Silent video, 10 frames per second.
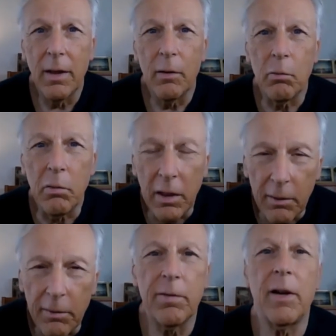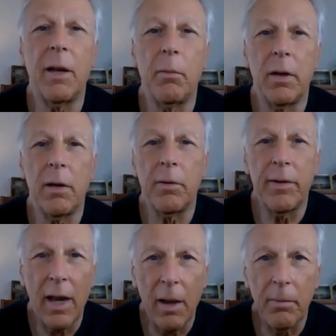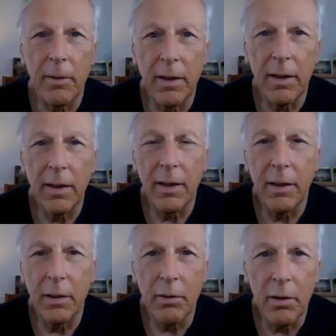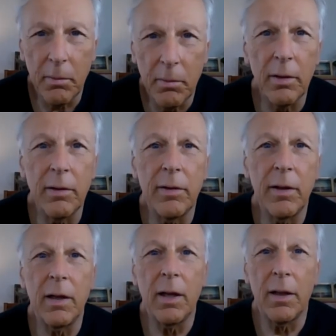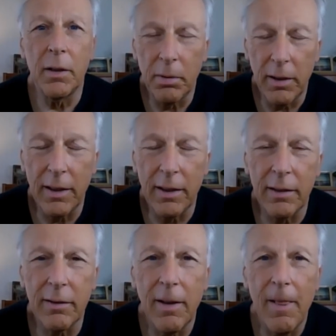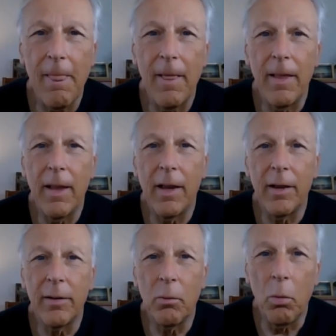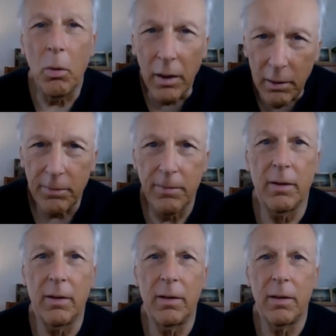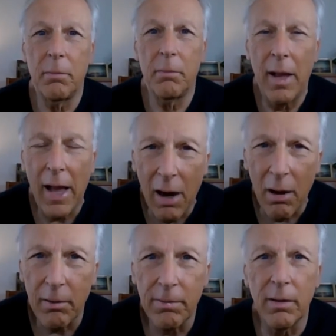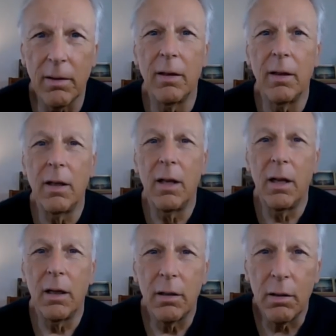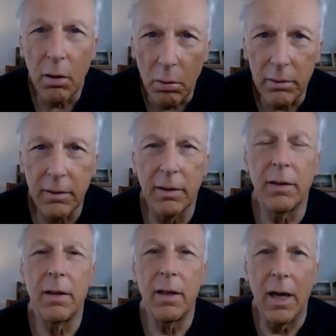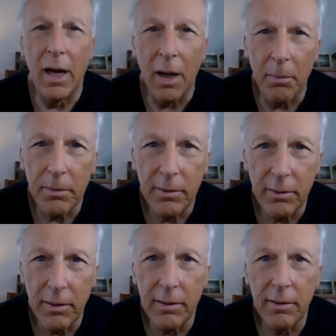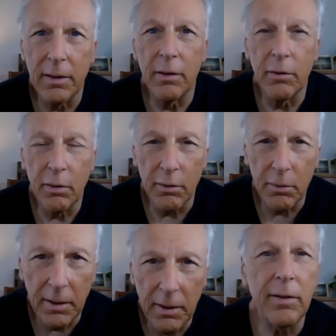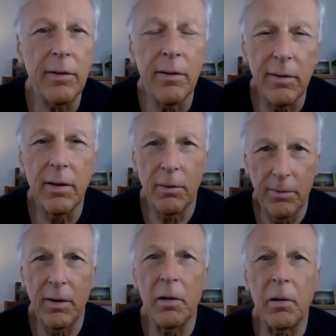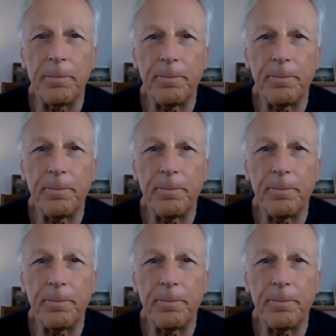reframe whatever's happening in your community, on the planet, as a wonderful, powerful, golden opportunity to choose peace instead of fear